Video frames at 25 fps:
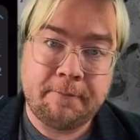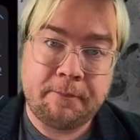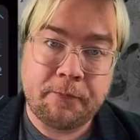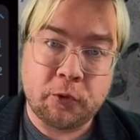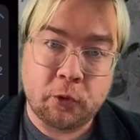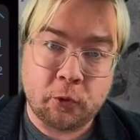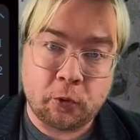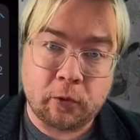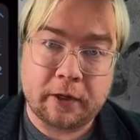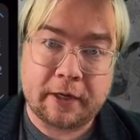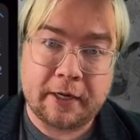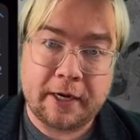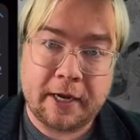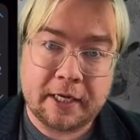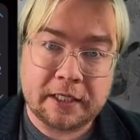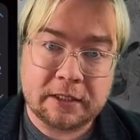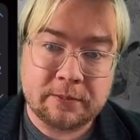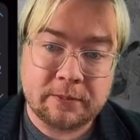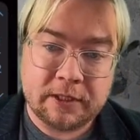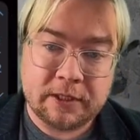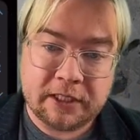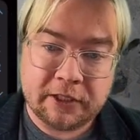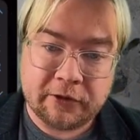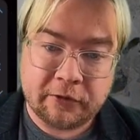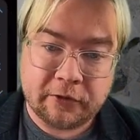organized
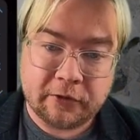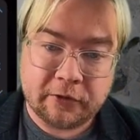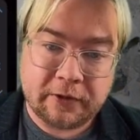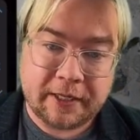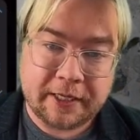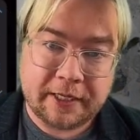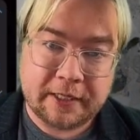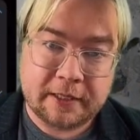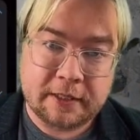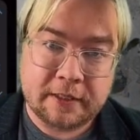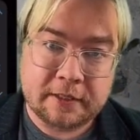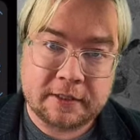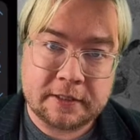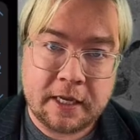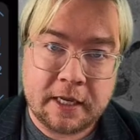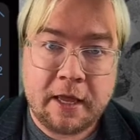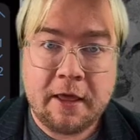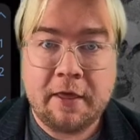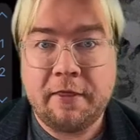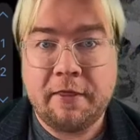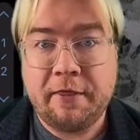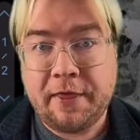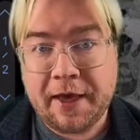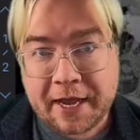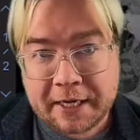material like this?
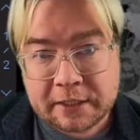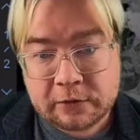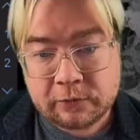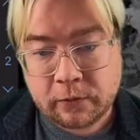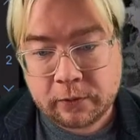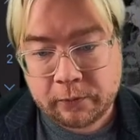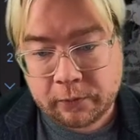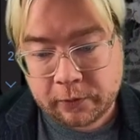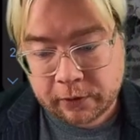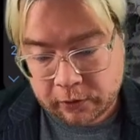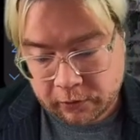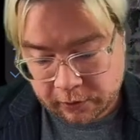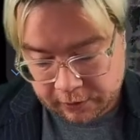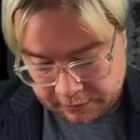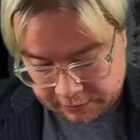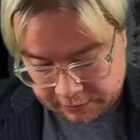That's what we're going